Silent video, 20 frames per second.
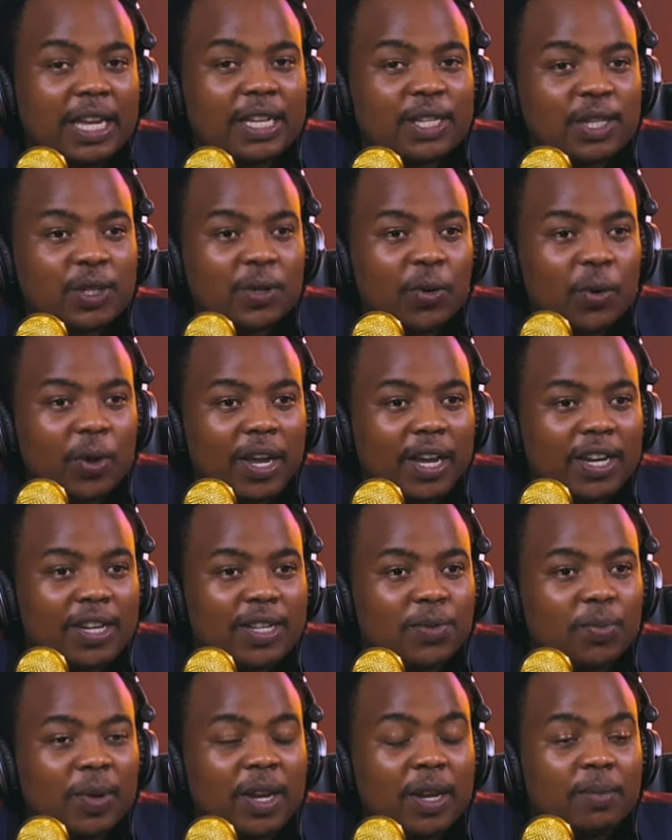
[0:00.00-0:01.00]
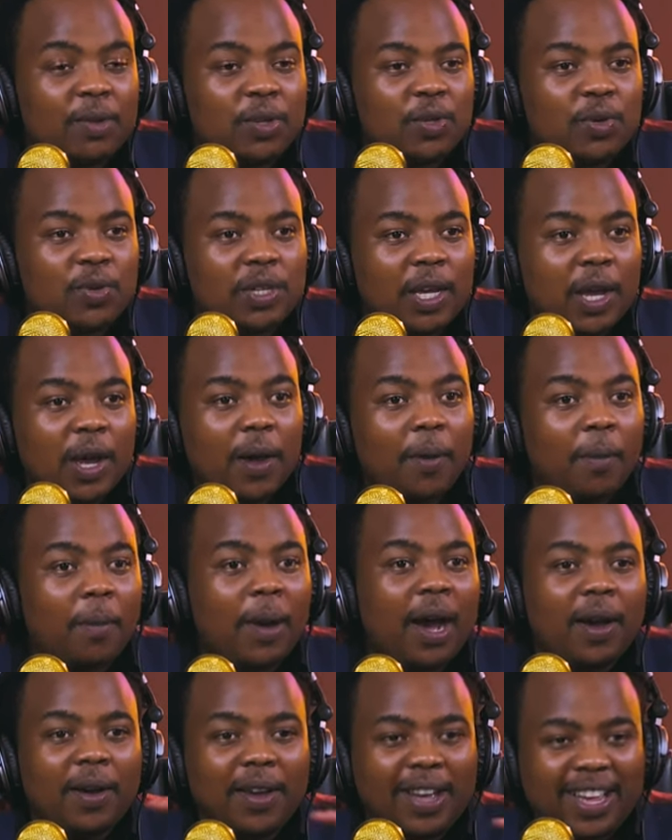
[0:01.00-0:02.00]
the next slogan is Baremichush.
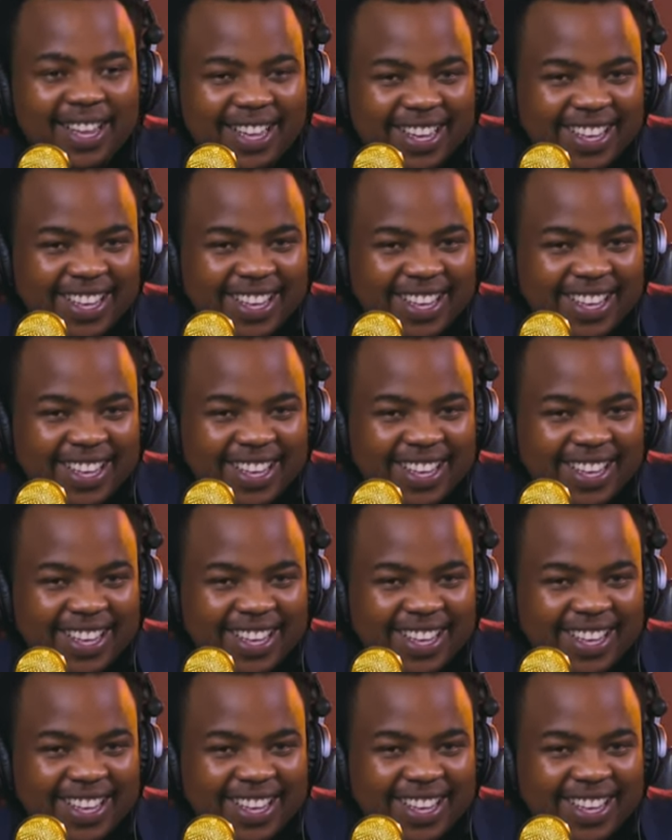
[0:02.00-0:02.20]
But